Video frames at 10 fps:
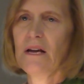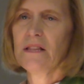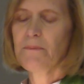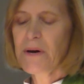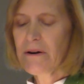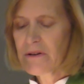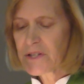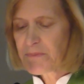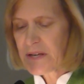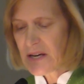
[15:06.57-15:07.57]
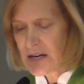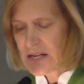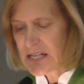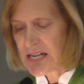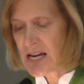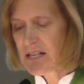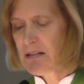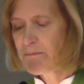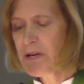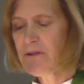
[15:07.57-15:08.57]
The parents begin
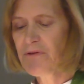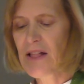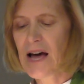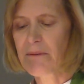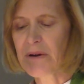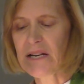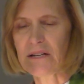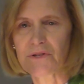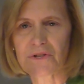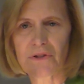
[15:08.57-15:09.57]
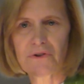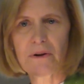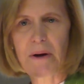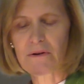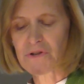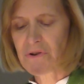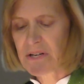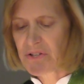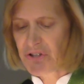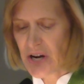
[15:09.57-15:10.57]
attending PFLAG meetings to learn about
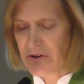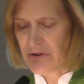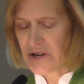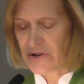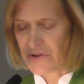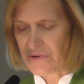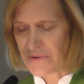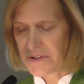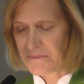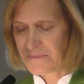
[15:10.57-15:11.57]
transgender issues.